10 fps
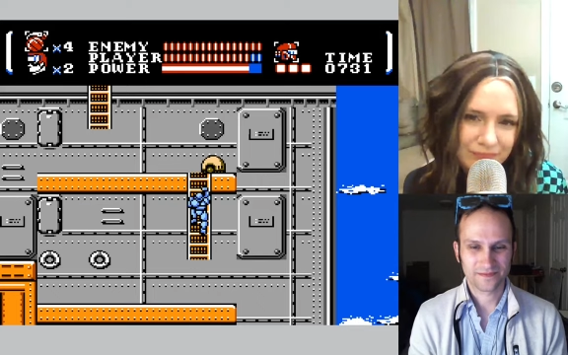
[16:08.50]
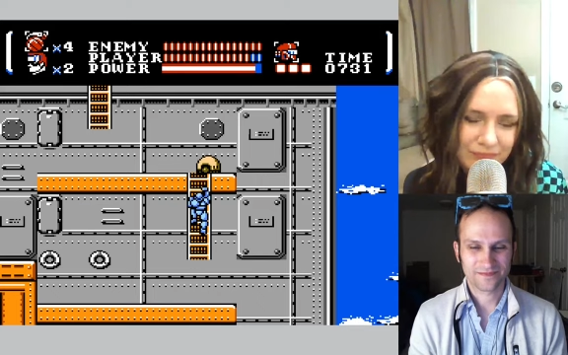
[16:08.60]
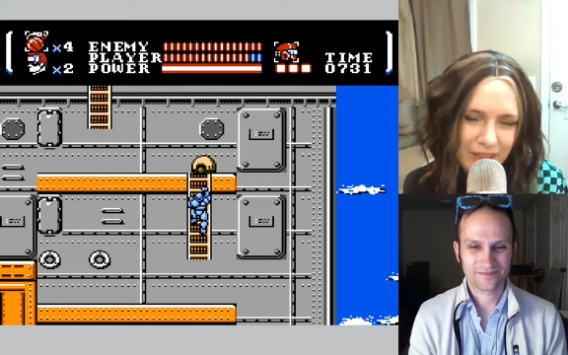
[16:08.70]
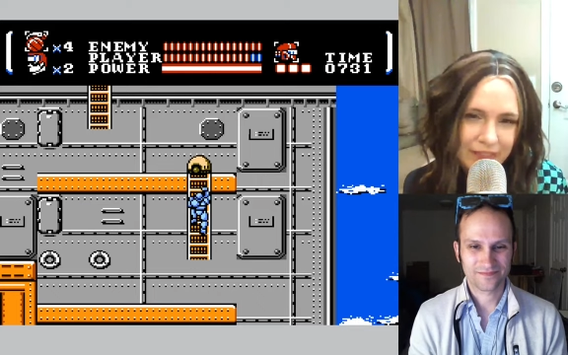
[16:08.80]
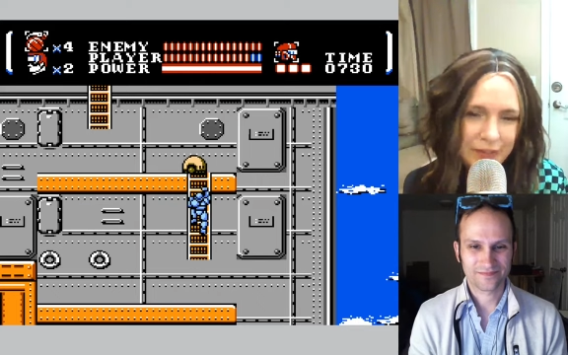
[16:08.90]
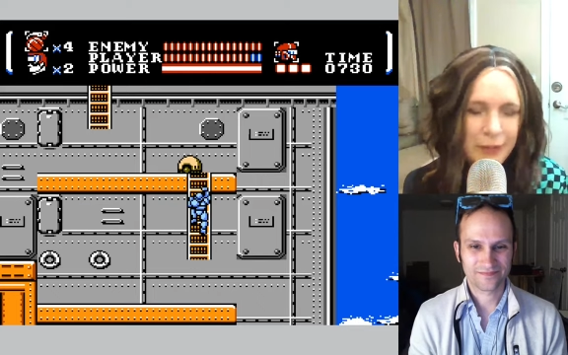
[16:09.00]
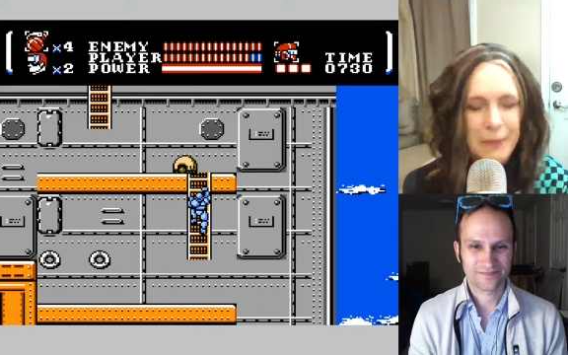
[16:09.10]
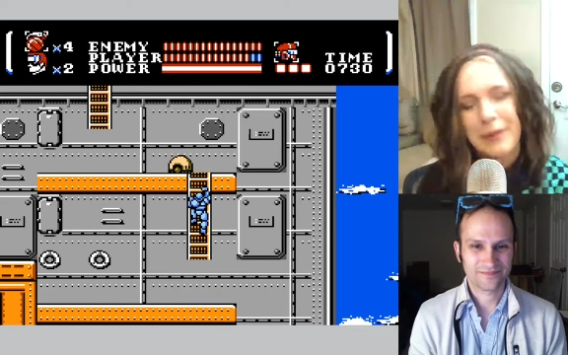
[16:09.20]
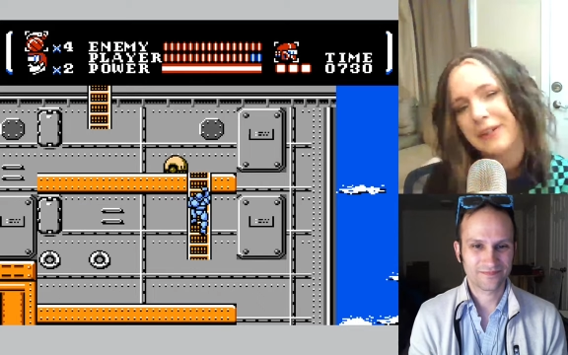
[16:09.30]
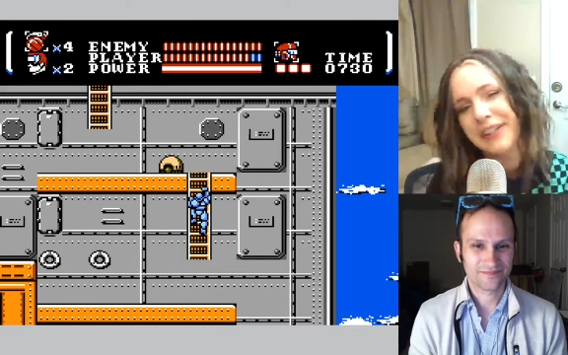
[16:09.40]
Speaker 1: Yeah, it's all
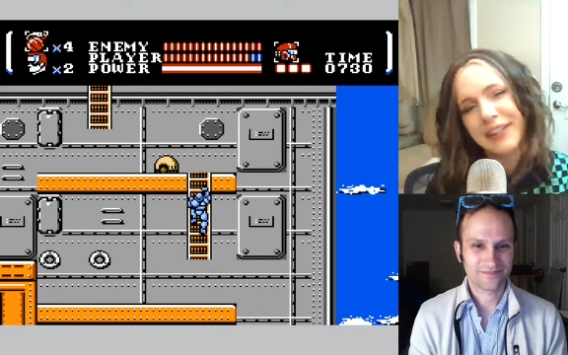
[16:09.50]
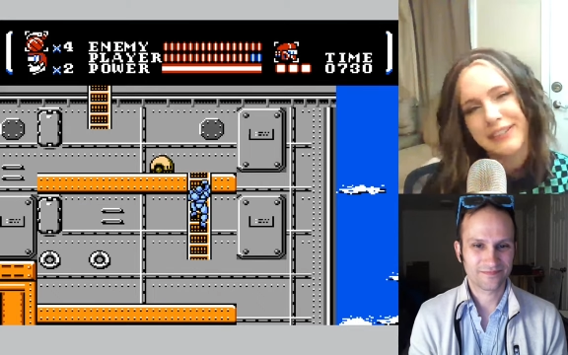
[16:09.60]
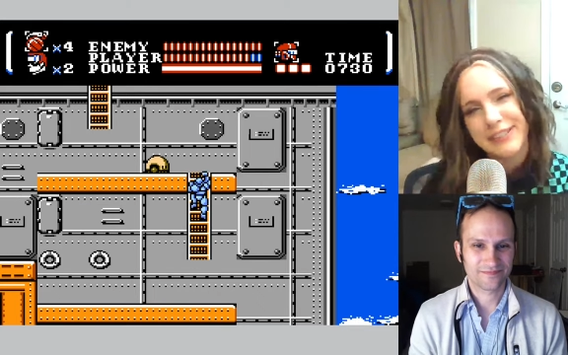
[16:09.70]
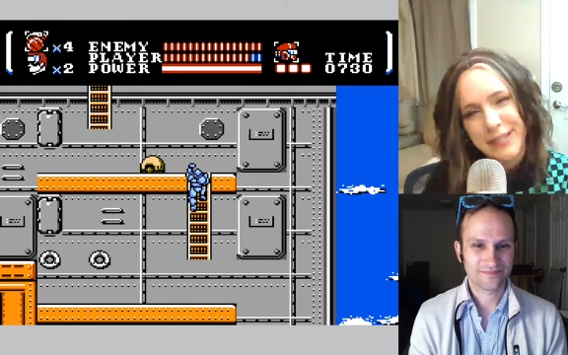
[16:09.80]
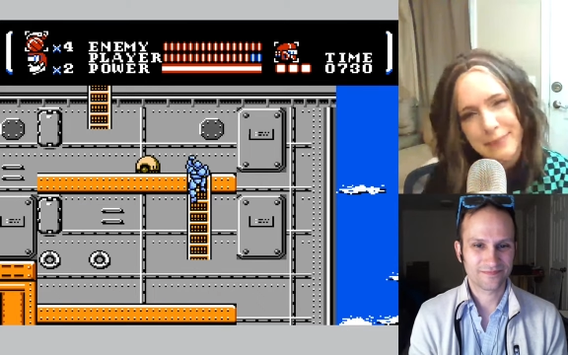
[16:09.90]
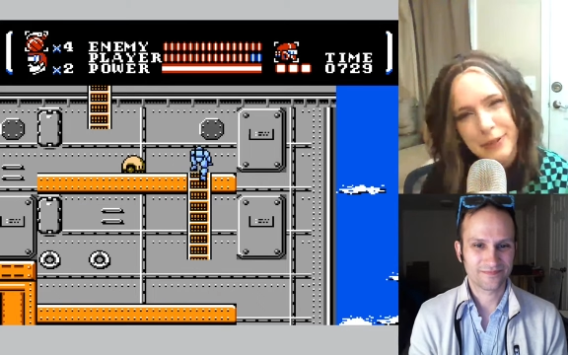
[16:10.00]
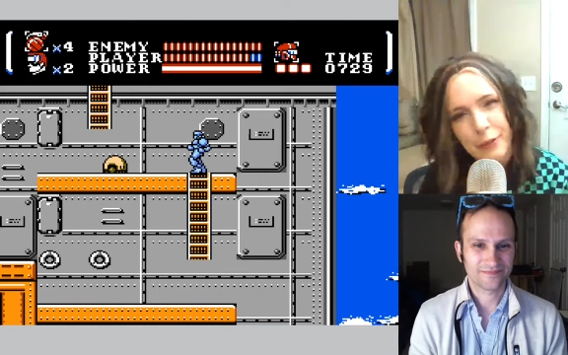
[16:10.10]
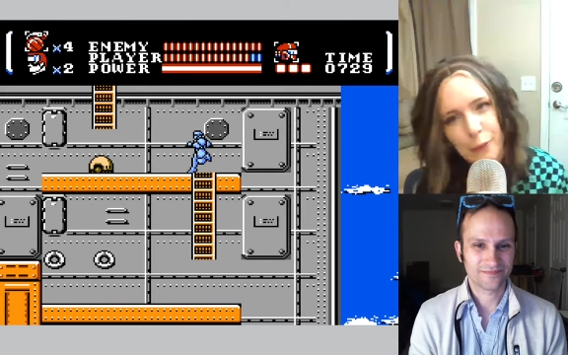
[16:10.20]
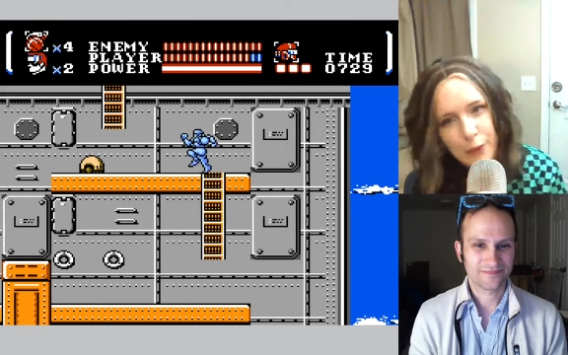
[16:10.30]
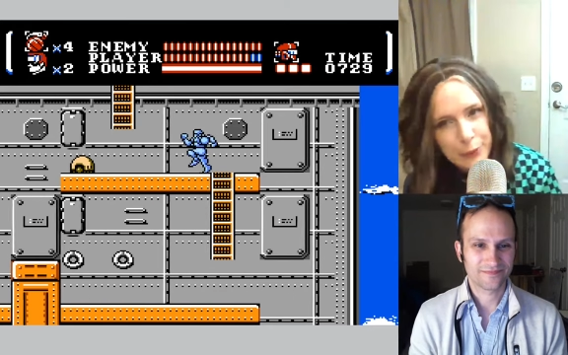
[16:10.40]
about getting to that middle mm.
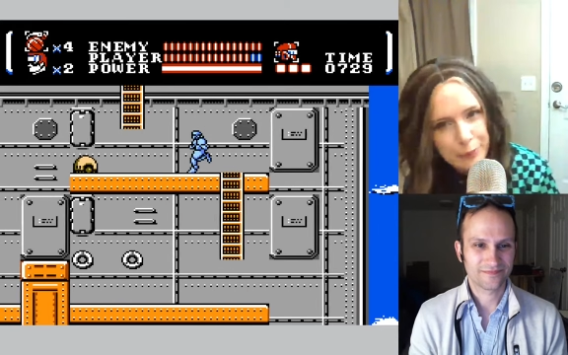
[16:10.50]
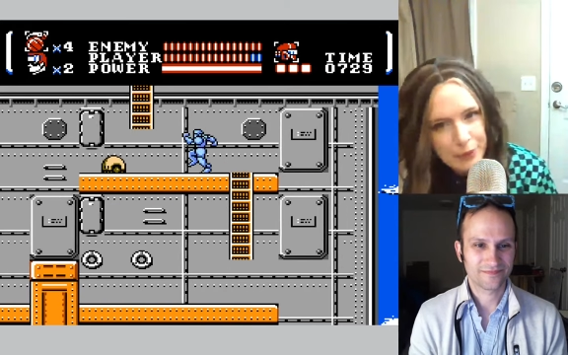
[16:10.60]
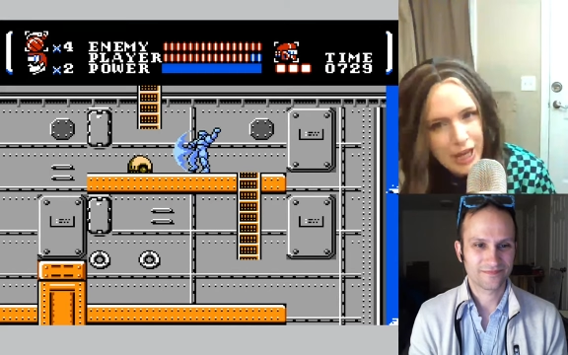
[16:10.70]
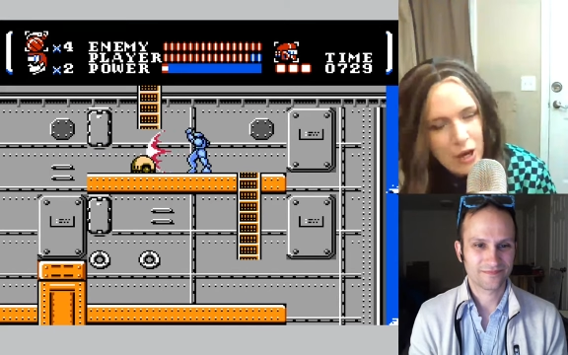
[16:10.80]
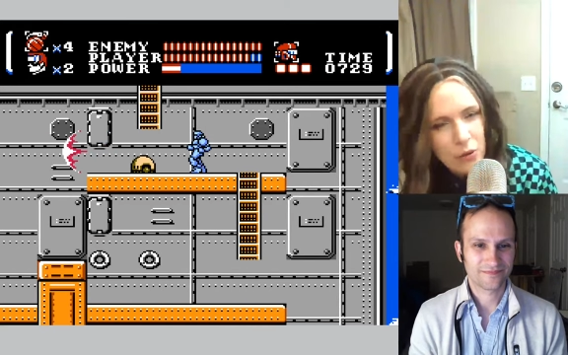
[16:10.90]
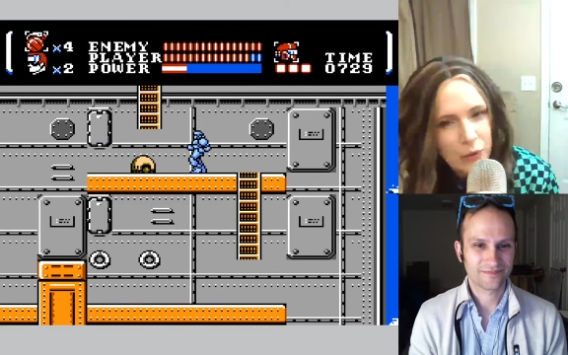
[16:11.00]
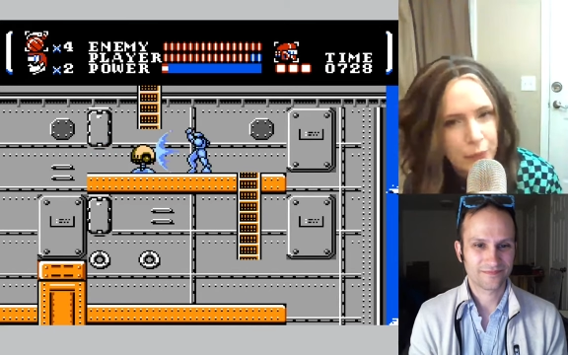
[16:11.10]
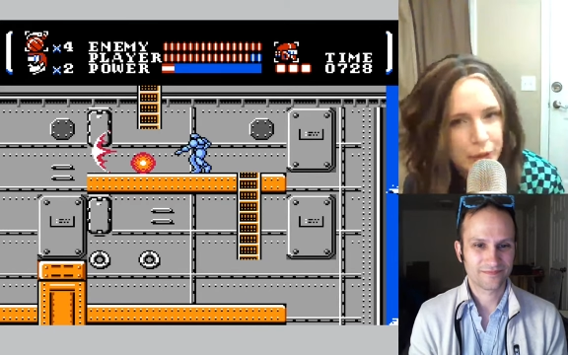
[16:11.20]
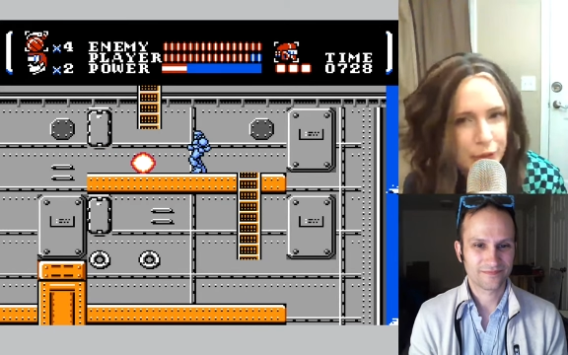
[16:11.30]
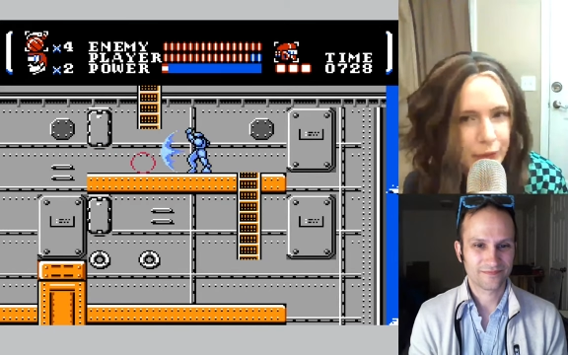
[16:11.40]
one, but how can we
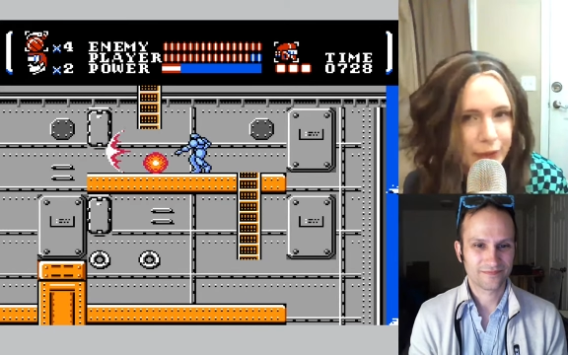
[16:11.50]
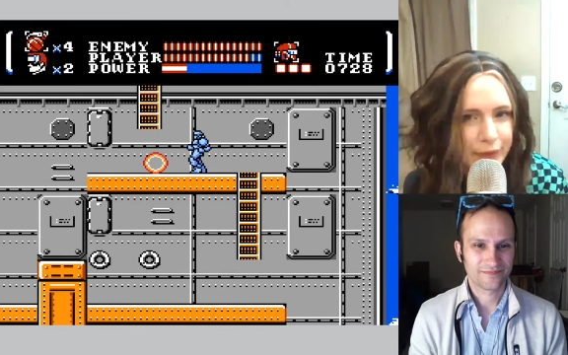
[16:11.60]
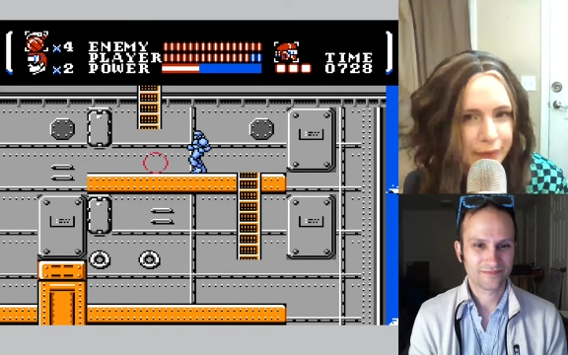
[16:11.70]
do it?